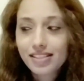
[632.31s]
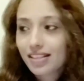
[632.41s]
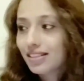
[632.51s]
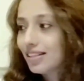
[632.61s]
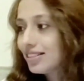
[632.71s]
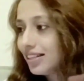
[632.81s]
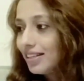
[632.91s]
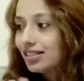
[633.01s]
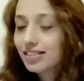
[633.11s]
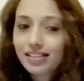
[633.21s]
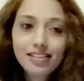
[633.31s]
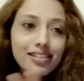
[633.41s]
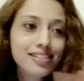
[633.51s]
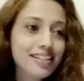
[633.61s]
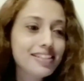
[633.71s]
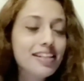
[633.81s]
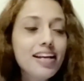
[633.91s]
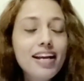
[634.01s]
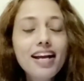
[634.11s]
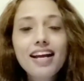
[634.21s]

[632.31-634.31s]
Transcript: 60, 70, 70, 70.